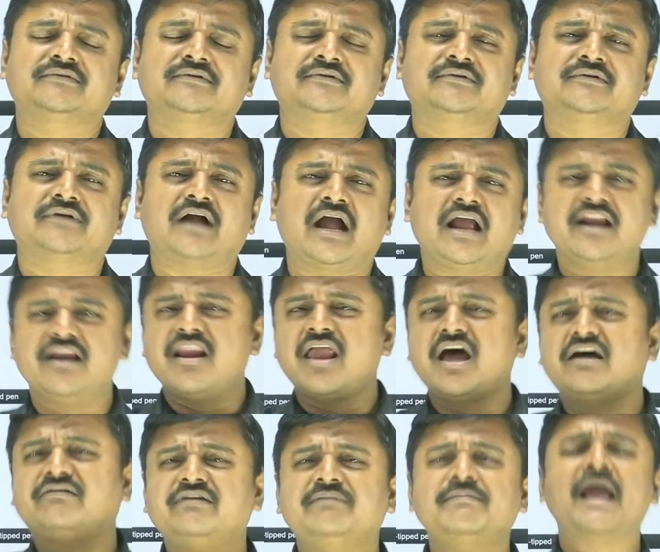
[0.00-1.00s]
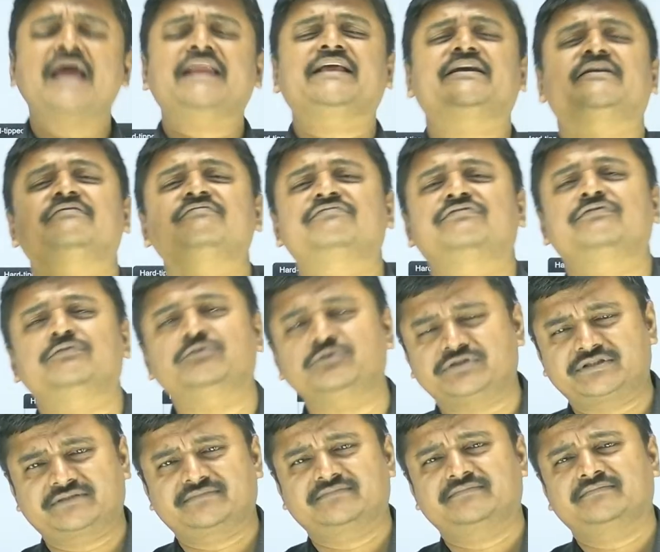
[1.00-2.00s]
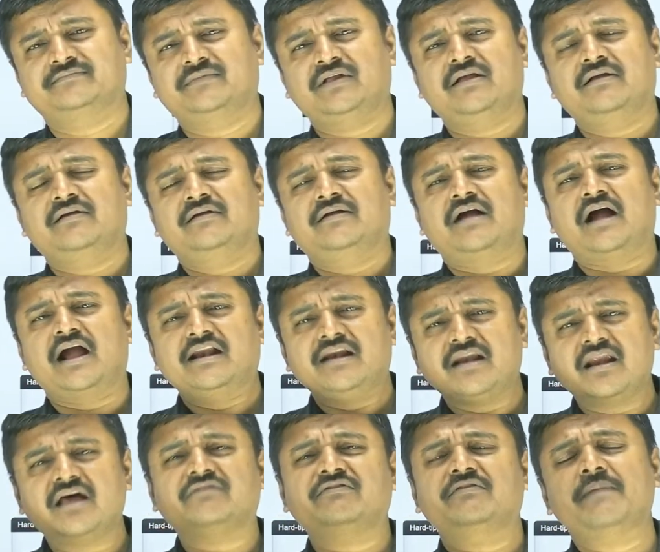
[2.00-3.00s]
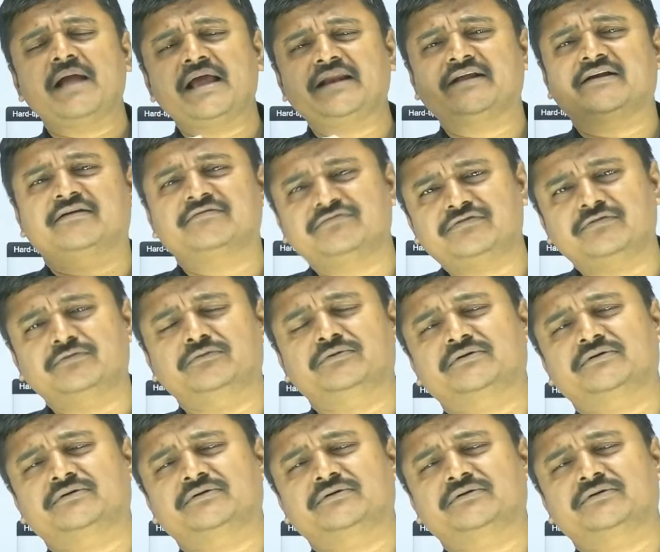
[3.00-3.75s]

I love American foods. I love American food.